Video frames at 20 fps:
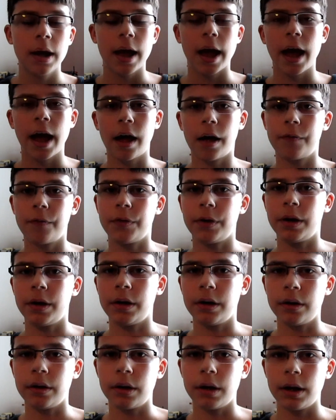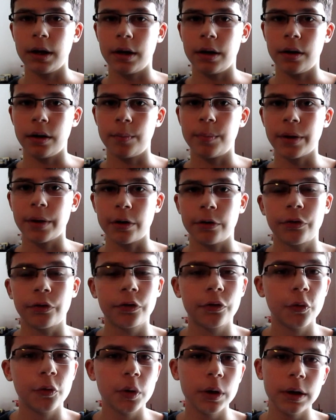having a better
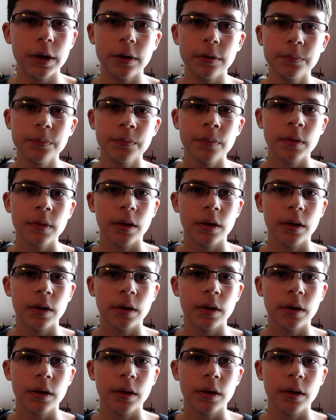screen,